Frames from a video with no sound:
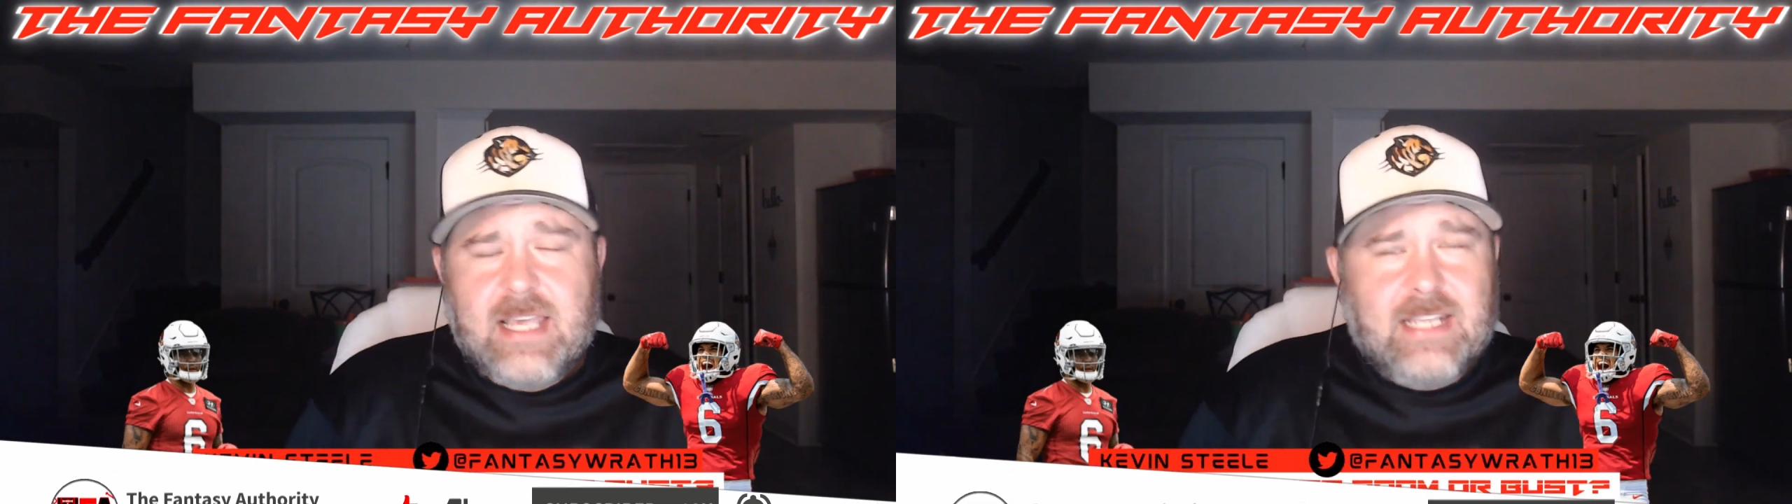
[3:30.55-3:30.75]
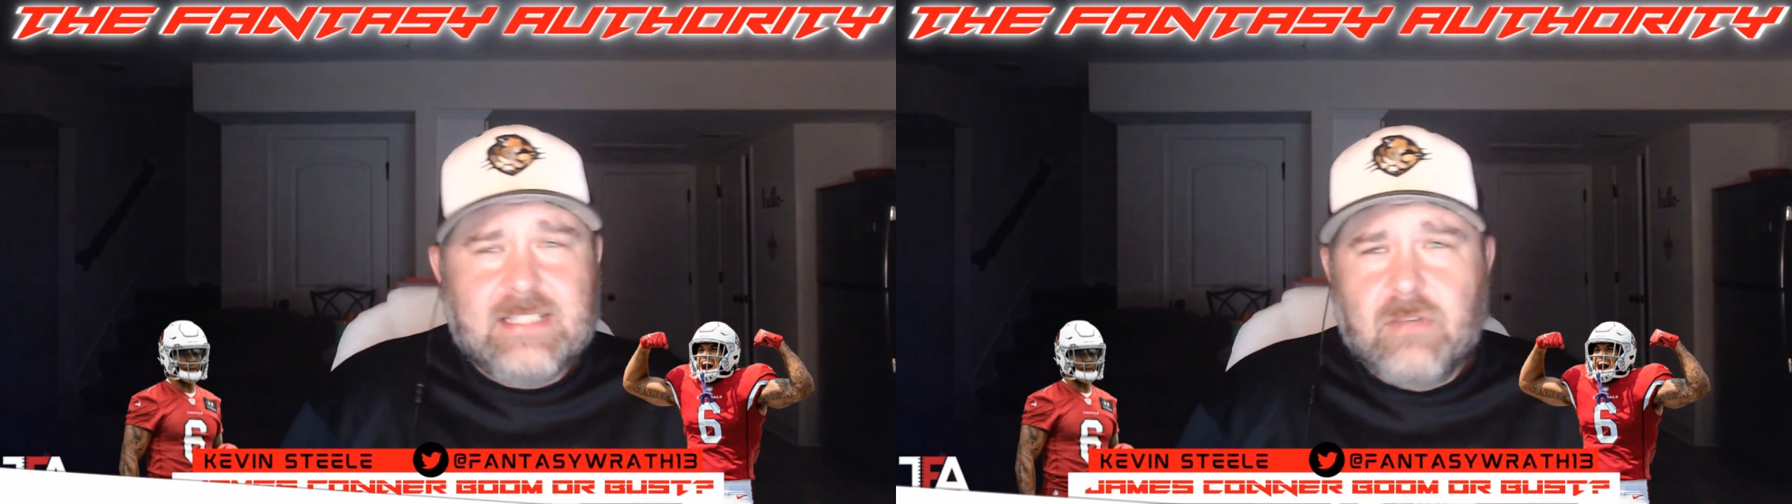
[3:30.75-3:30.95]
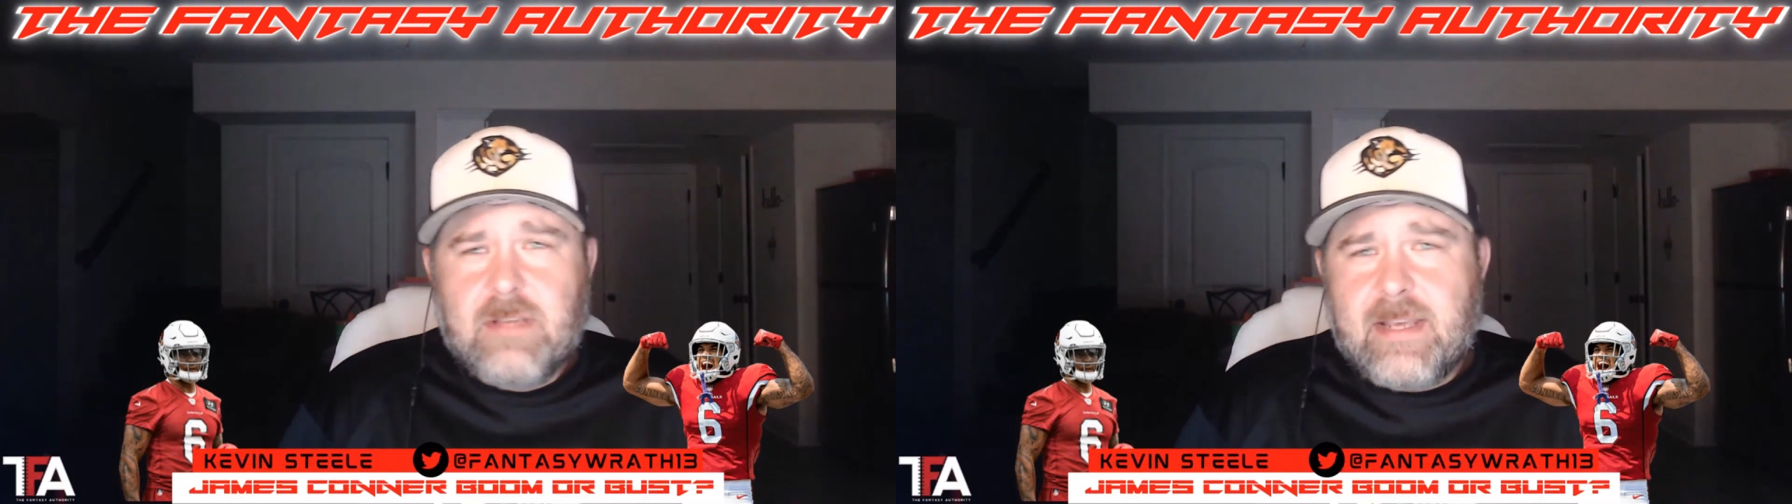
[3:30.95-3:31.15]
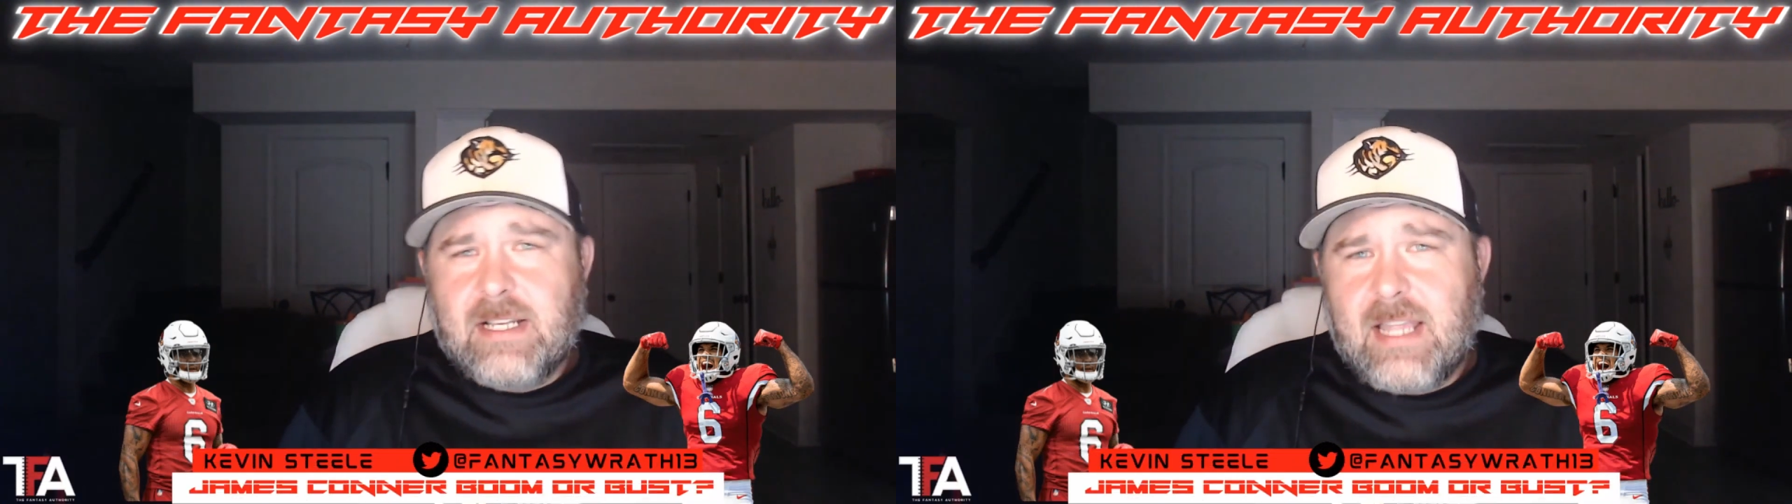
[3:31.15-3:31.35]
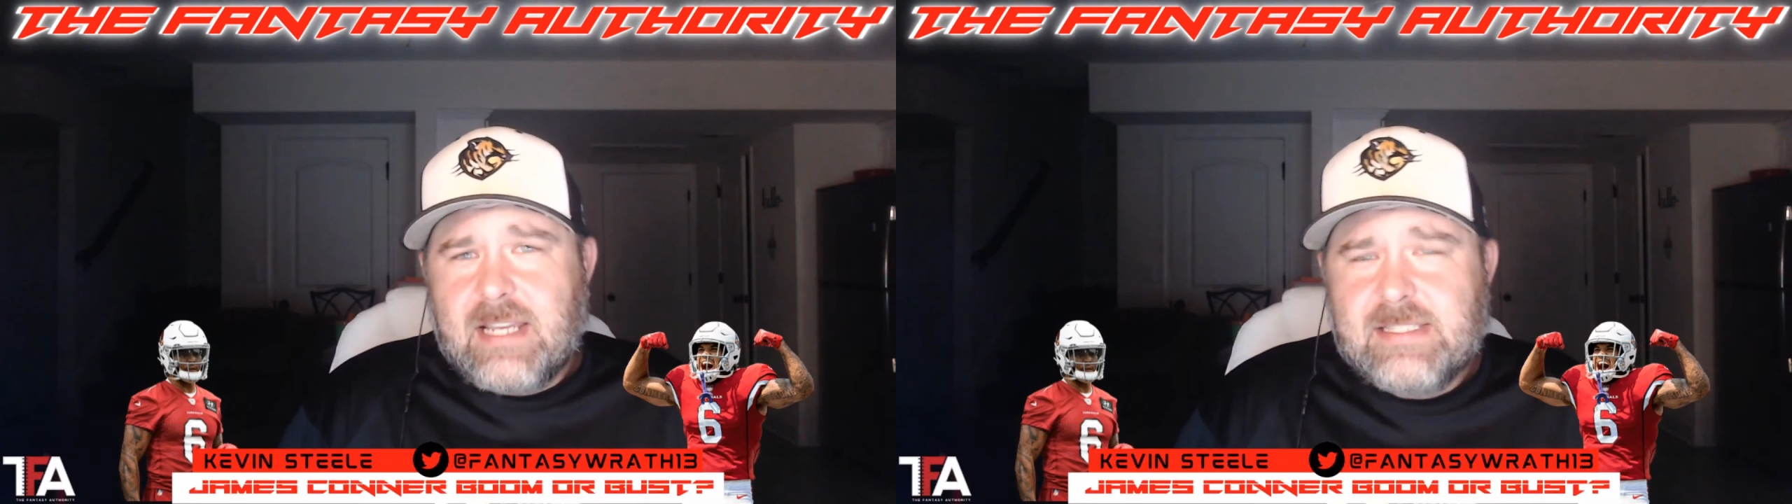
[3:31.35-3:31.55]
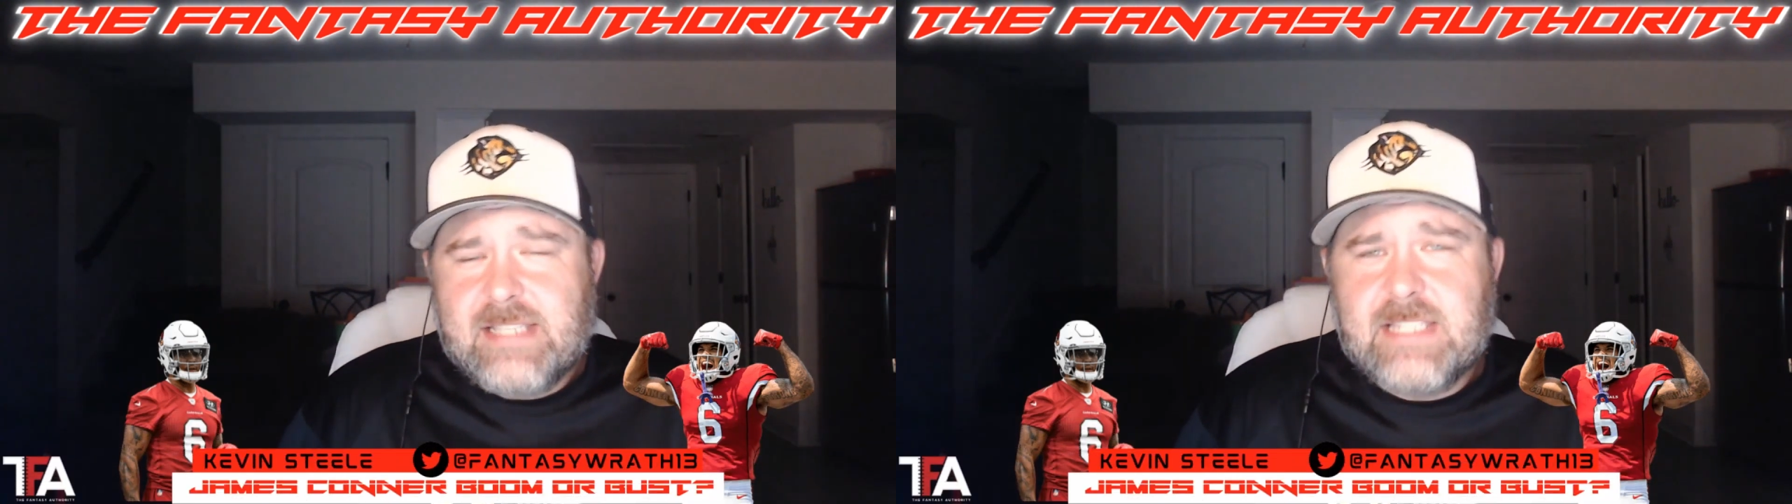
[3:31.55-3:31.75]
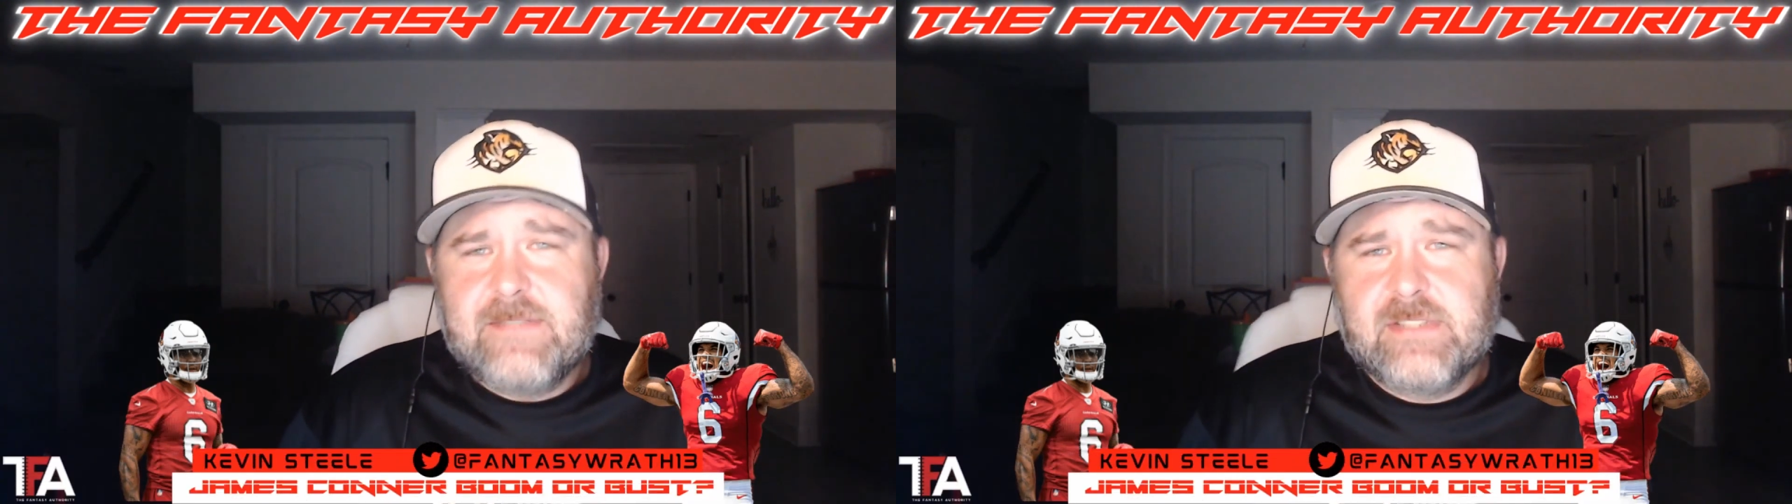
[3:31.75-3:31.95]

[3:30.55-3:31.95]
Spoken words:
It doesn't really make a lot of sense